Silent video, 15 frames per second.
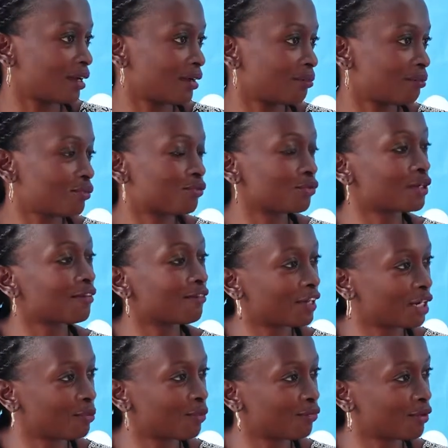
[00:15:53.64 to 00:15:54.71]
um, food
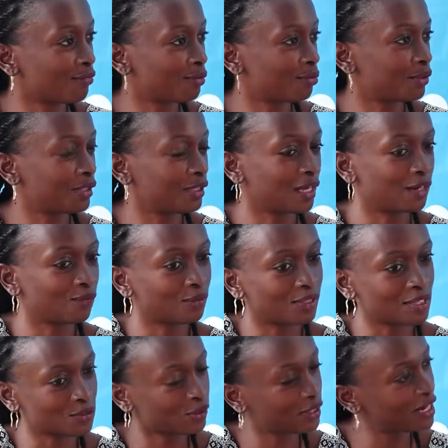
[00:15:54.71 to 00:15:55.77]
available for everybody. And
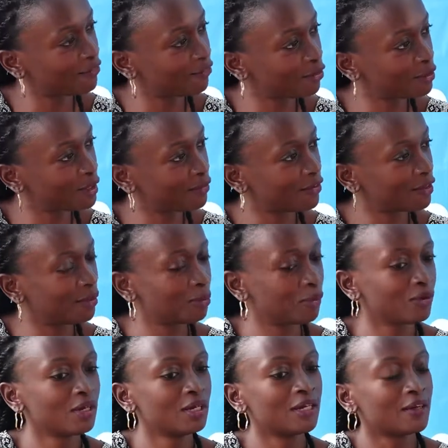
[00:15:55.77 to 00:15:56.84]
when there's not enough food
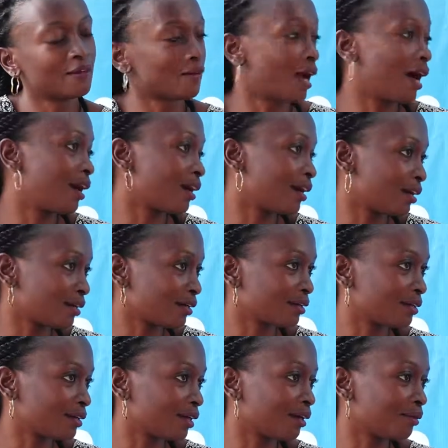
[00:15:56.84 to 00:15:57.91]
available, hunger
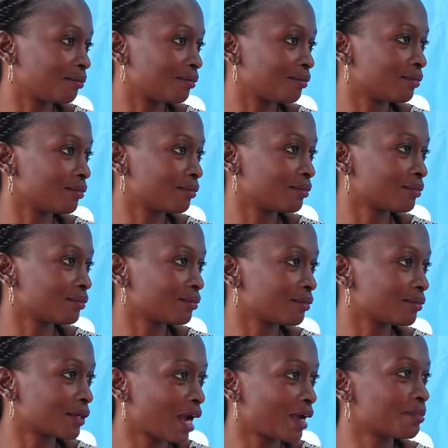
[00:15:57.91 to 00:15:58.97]
um,
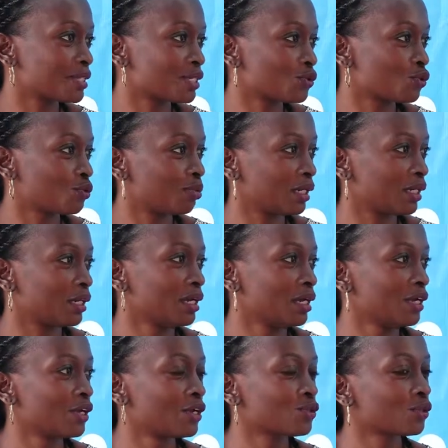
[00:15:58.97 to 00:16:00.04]
comes into play.
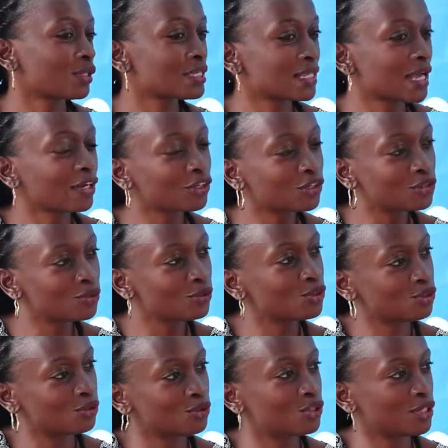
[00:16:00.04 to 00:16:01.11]
So there's a
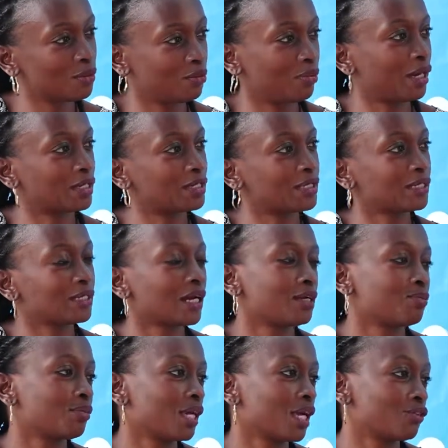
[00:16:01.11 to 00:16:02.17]
huge, huge impact that
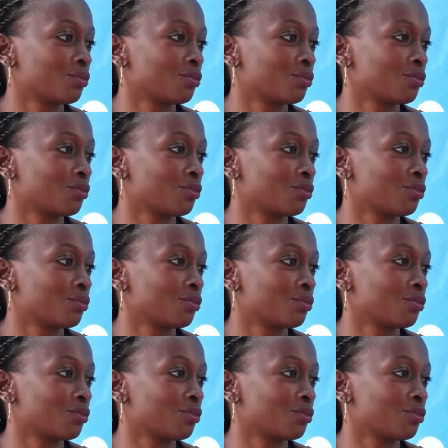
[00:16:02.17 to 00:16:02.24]
can be